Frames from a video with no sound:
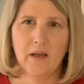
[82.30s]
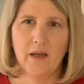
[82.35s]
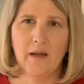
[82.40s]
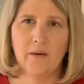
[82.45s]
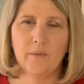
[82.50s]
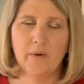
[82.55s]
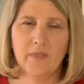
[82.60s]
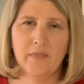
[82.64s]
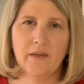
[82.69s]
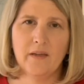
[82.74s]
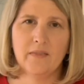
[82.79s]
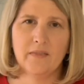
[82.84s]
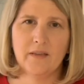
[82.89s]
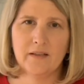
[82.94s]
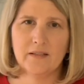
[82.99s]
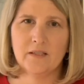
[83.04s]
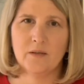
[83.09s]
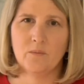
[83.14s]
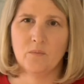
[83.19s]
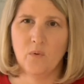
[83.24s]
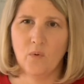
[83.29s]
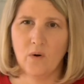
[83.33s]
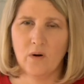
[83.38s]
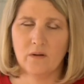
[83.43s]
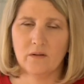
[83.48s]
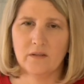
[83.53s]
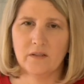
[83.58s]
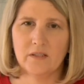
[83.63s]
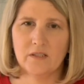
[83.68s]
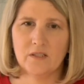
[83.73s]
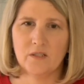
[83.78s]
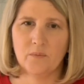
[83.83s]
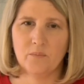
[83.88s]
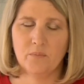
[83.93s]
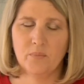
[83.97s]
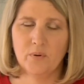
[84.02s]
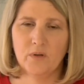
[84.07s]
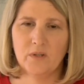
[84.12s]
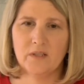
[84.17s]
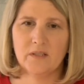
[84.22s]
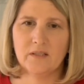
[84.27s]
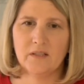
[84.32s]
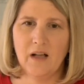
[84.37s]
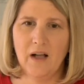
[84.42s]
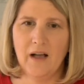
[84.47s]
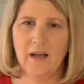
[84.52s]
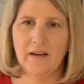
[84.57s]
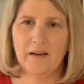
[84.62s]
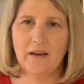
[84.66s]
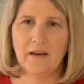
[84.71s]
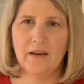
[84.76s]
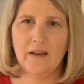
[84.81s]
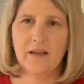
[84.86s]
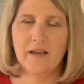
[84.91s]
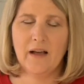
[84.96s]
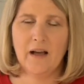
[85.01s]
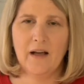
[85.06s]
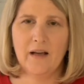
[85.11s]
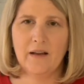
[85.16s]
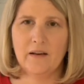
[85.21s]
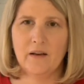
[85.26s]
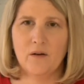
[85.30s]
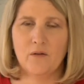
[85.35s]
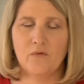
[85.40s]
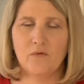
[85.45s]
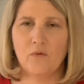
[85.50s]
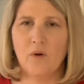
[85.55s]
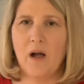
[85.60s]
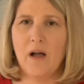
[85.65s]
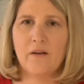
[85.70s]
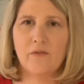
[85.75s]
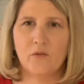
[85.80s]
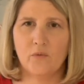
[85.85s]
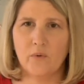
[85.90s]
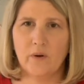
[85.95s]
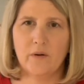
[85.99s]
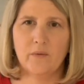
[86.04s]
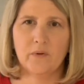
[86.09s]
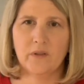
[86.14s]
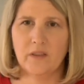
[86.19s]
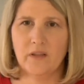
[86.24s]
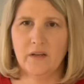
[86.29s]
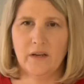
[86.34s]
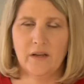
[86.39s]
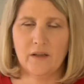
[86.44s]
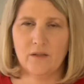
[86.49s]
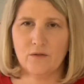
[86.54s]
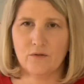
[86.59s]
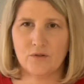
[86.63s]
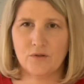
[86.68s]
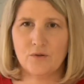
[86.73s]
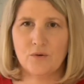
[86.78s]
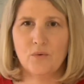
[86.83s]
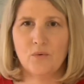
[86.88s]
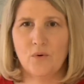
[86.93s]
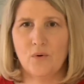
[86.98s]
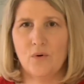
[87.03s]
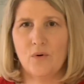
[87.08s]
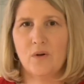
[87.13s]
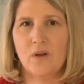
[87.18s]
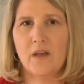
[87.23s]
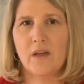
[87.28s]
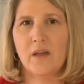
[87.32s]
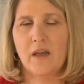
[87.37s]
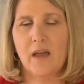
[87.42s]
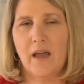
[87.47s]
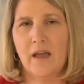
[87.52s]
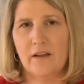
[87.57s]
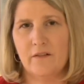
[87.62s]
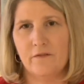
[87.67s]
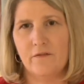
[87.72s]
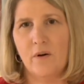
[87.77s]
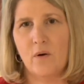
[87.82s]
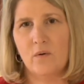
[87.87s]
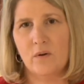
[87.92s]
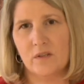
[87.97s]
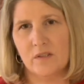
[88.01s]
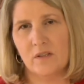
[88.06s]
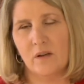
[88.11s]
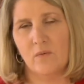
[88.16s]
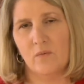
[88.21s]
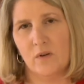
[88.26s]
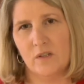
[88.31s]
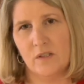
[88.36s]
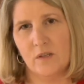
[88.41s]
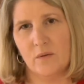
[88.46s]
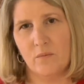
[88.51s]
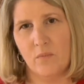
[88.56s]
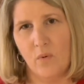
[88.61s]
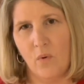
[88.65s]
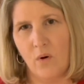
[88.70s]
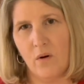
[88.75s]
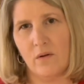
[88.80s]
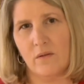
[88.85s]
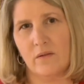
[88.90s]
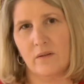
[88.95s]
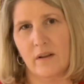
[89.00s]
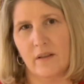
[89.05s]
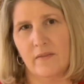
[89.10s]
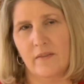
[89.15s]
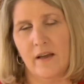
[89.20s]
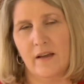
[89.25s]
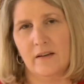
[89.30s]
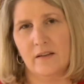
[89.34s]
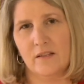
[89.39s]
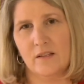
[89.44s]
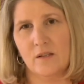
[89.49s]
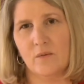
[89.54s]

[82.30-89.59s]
And we think that's important is to put aside any kind of rivalry with any other school and focus on what's important and that is